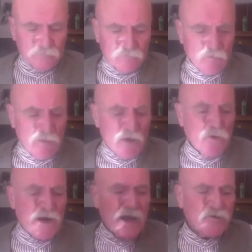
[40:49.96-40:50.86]
But when
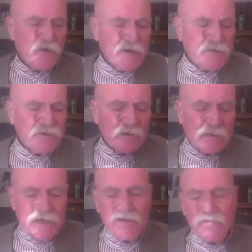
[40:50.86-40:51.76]
I tried to
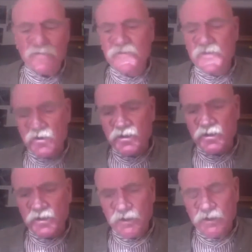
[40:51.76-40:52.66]
leave
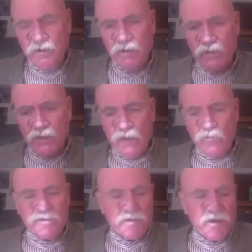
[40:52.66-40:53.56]
Turkey, I went to
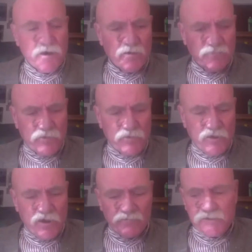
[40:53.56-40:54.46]
the Aeroflot
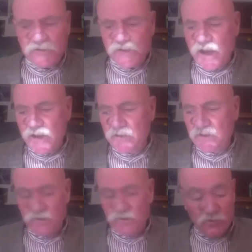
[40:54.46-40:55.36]
office and
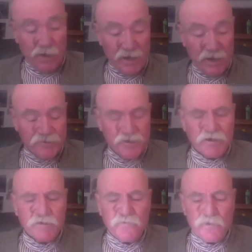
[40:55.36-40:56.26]
to buy a
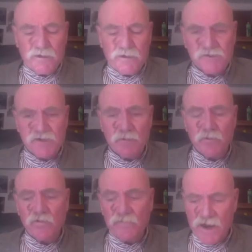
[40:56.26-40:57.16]
ticket from Istanbul
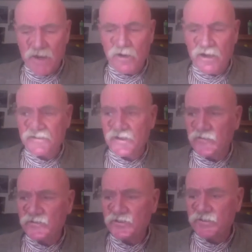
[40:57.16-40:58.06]
via Moscow
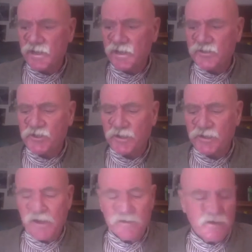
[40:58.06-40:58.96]
to Tashkent.
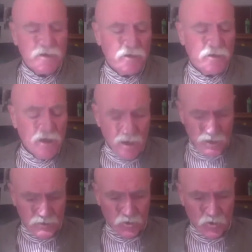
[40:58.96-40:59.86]
And the
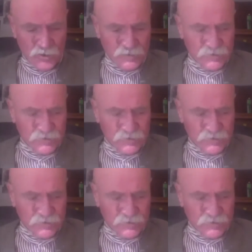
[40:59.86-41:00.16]
authorities said,